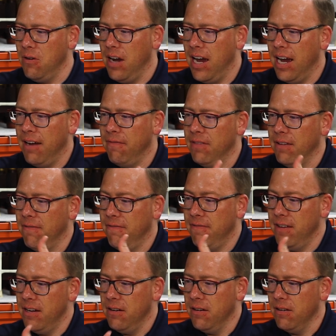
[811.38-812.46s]
you have the
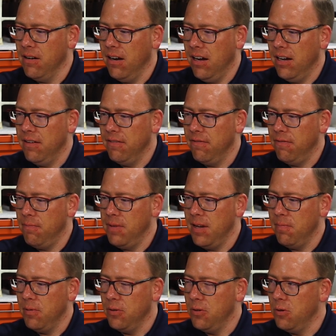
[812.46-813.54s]
fear of
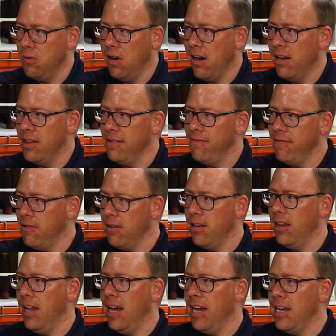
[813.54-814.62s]
people who are on the
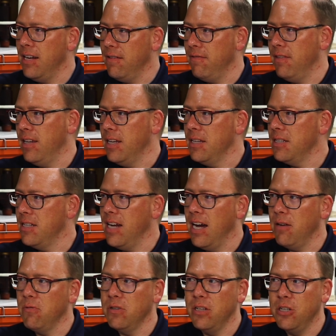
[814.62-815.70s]
front line of this,
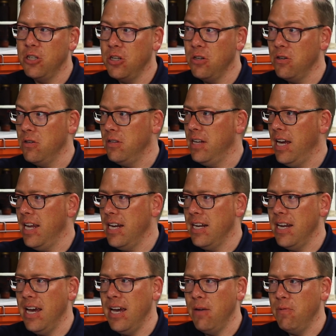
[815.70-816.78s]
not really sure day
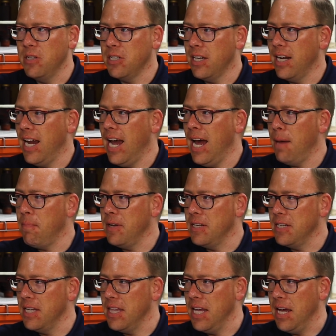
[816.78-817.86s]
to day what's going to
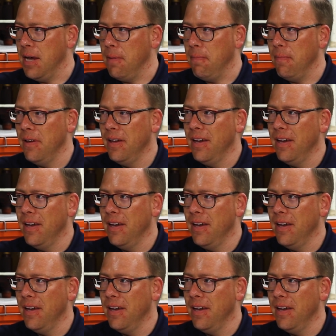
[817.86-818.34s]
happen to them.